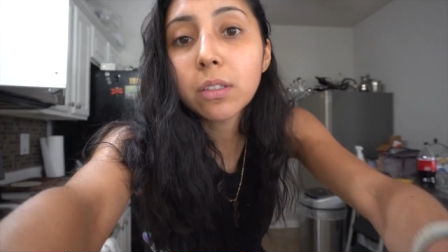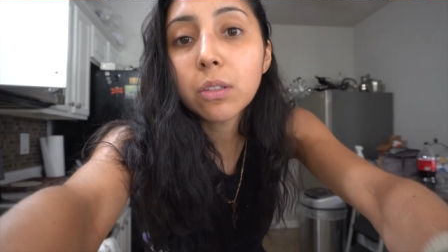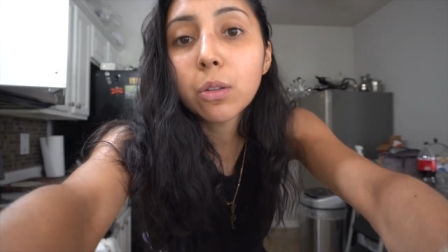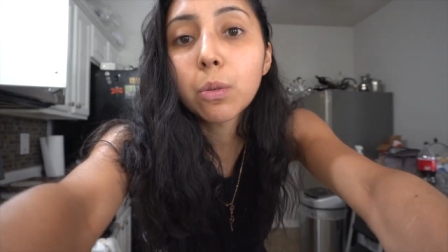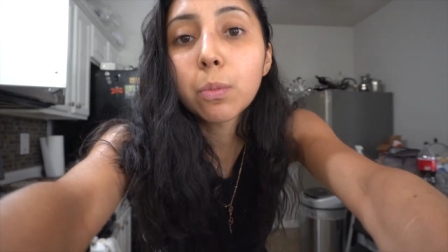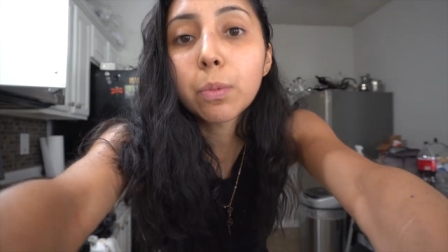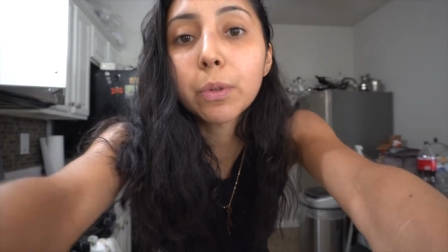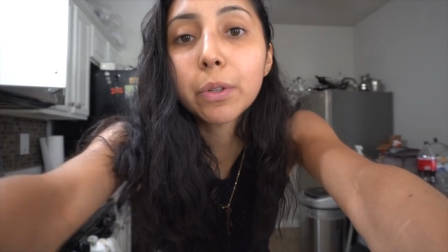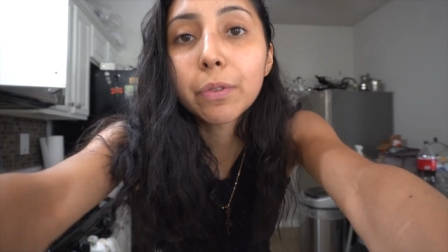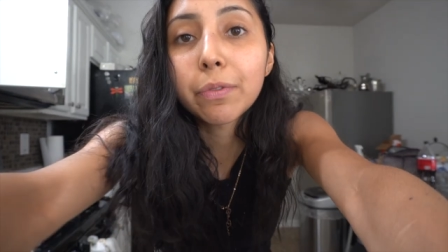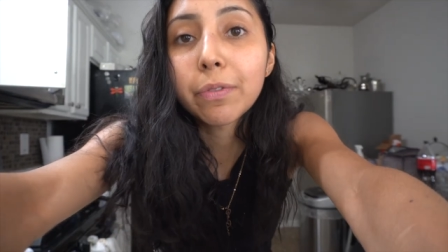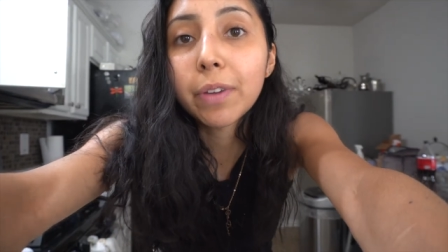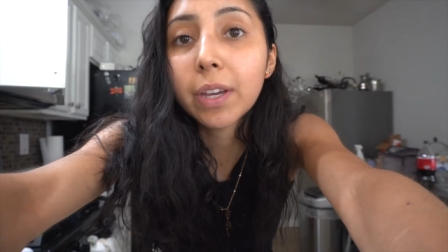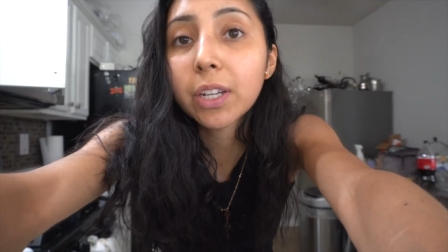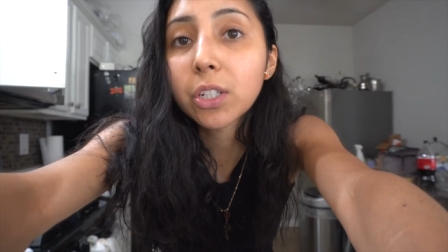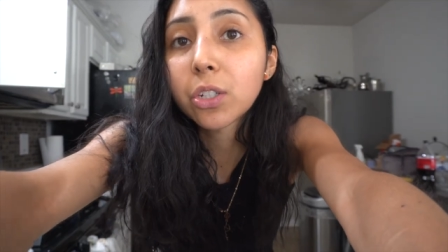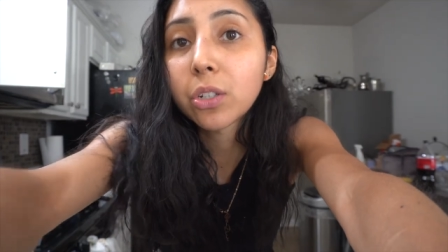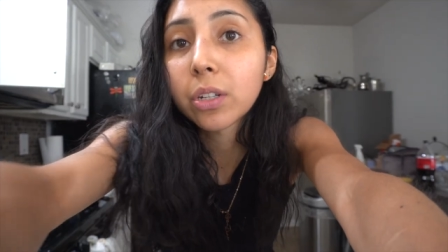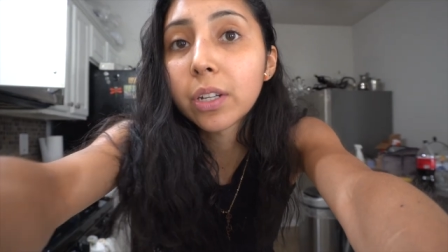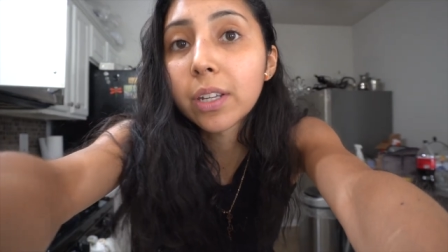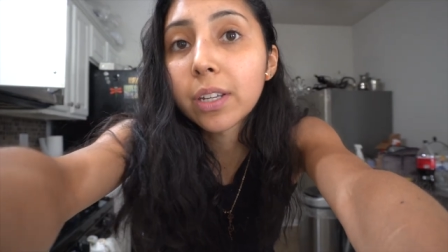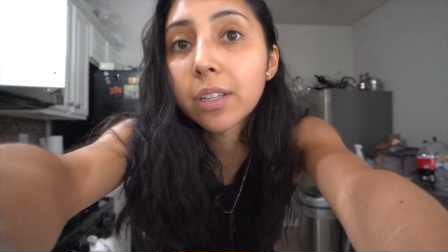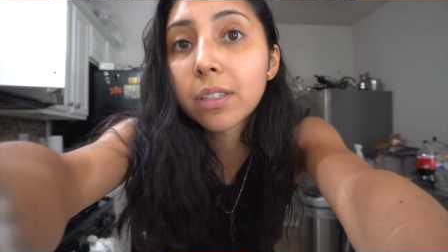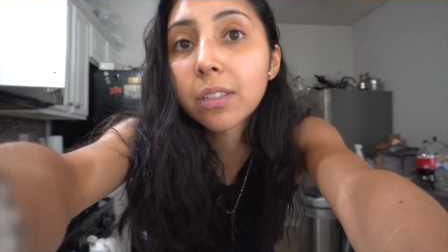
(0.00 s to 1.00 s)
so
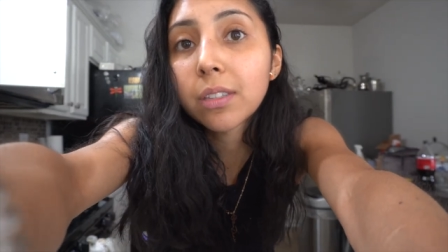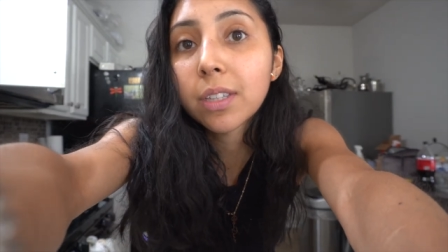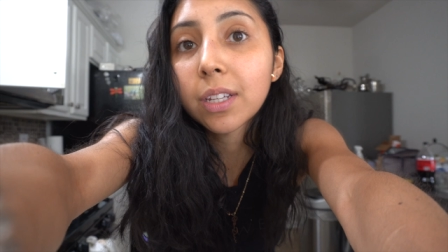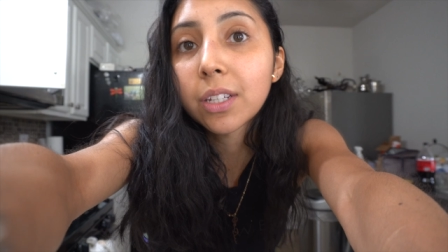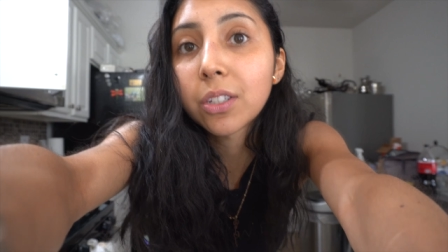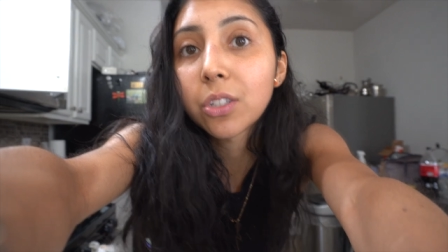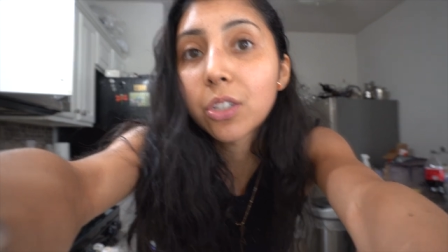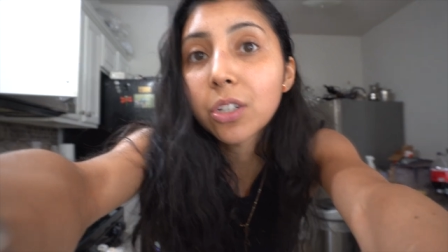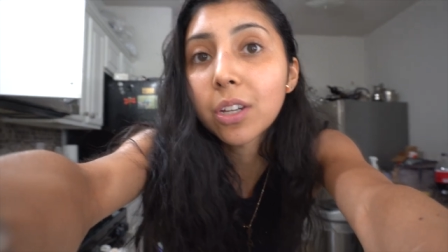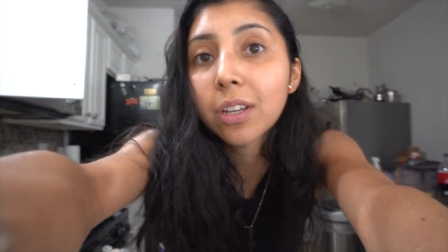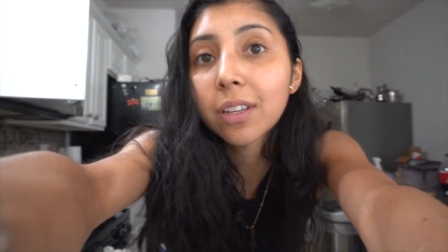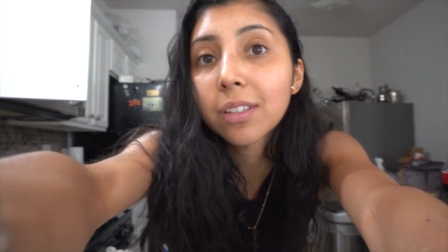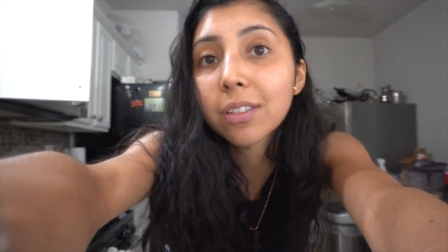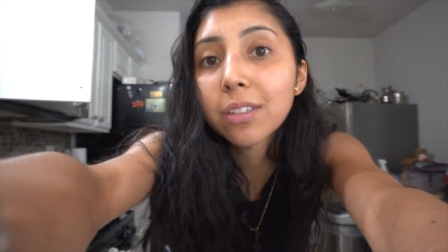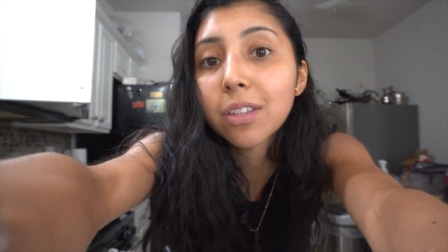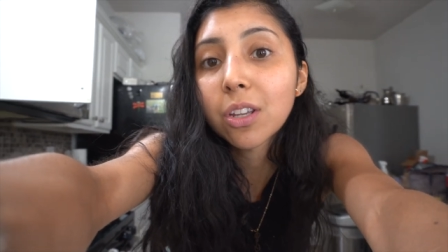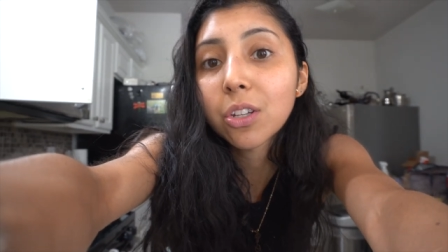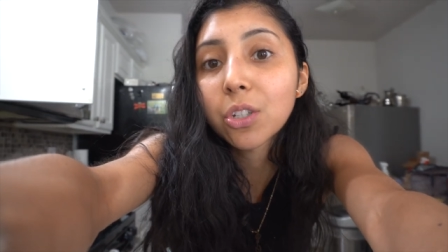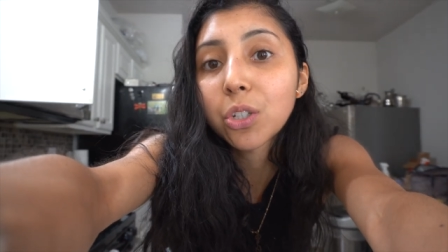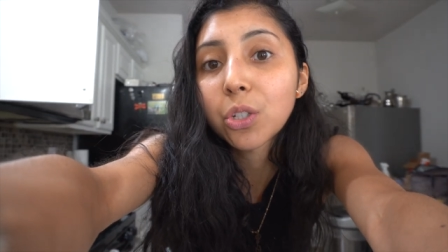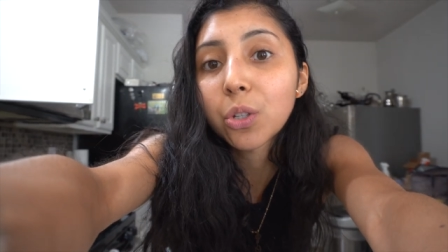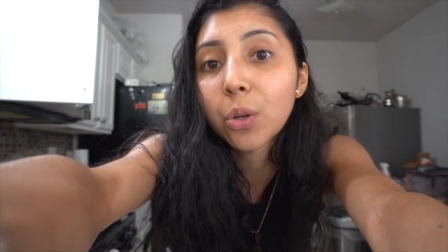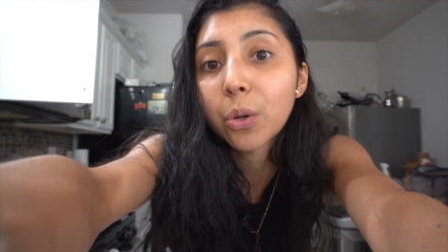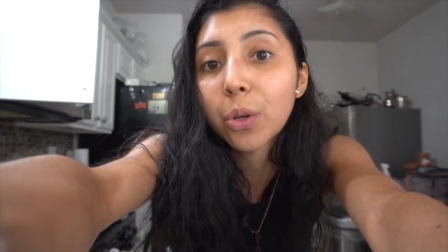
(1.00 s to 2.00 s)
perfectionist and
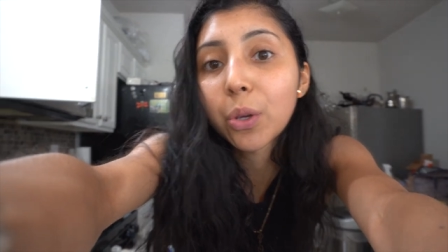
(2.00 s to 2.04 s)
just show